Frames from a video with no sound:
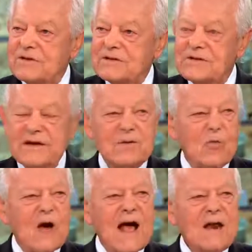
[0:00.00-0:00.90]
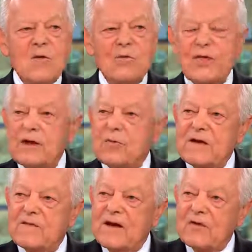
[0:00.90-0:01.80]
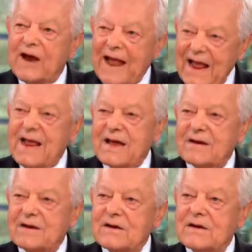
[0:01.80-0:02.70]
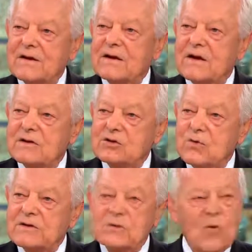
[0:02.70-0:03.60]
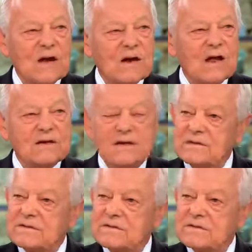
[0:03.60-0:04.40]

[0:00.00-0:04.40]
this thing. I don't think we've ever had a choice quite like this.